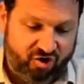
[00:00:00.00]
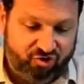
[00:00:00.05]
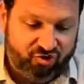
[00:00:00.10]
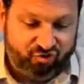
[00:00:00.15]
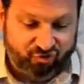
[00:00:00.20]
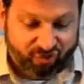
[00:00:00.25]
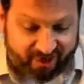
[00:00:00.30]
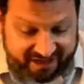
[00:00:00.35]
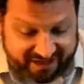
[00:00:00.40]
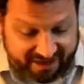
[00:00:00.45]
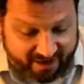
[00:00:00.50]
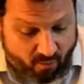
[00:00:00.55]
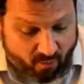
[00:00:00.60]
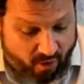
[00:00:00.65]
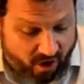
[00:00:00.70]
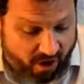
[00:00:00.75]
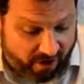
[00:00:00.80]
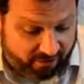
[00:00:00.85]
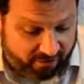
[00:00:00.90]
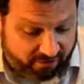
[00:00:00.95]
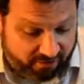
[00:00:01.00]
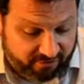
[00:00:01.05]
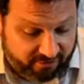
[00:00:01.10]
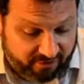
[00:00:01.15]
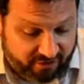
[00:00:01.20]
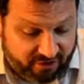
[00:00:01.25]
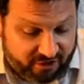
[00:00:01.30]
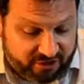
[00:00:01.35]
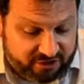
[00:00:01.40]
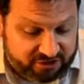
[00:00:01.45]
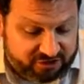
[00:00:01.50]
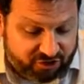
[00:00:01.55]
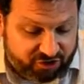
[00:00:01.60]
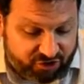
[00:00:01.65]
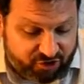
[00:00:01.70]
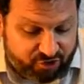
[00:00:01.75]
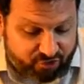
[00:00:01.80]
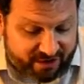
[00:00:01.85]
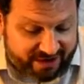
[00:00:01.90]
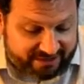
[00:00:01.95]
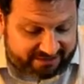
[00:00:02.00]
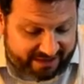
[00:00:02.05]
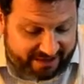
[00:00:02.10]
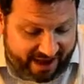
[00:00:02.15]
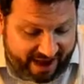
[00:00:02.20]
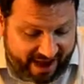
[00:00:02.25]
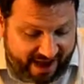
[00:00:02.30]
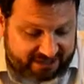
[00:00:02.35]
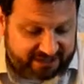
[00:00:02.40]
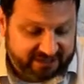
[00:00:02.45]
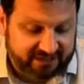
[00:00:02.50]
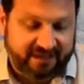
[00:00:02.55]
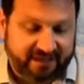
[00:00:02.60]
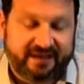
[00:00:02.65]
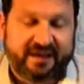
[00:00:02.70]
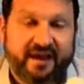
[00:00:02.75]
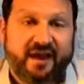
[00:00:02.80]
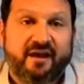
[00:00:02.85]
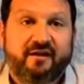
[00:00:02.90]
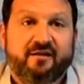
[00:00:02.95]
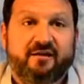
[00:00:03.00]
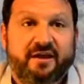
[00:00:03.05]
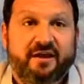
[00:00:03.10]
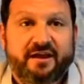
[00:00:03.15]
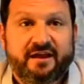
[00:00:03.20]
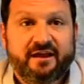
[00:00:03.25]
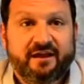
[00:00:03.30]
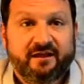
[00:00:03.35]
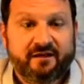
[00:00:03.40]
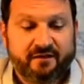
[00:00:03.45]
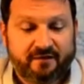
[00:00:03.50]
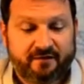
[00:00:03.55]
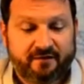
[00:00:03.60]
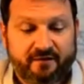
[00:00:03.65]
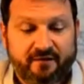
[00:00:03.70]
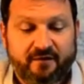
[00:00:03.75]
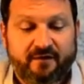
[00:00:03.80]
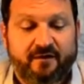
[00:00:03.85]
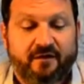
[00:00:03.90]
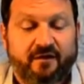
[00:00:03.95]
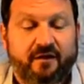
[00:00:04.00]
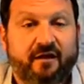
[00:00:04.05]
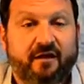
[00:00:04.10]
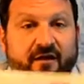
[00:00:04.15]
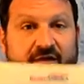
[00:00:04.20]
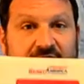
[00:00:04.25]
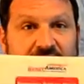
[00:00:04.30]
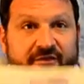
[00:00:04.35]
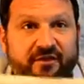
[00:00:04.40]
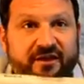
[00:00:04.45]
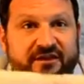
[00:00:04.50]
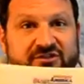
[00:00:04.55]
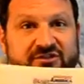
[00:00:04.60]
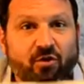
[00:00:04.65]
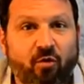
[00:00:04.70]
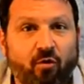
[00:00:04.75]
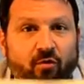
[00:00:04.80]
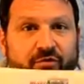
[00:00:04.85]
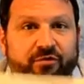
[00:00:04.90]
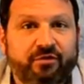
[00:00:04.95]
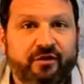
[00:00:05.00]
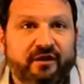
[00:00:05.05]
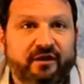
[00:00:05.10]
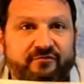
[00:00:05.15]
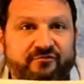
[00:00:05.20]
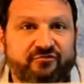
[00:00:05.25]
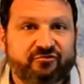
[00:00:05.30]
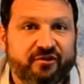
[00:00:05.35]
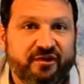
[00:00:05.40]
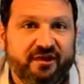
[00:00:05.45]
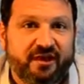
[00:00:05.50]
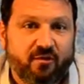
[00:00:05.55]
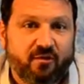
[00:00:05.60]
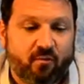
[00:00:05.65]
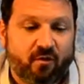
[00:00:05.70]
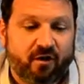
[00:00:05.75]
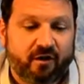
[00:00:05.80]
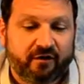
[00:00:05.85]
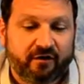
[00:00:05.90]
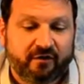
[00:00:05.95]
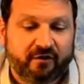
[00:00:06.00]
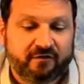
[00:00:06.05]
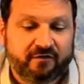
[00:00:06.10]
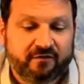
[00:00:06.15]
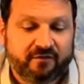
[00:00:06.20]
Drinking water. So you get to actually carry this whole thing of drinking water.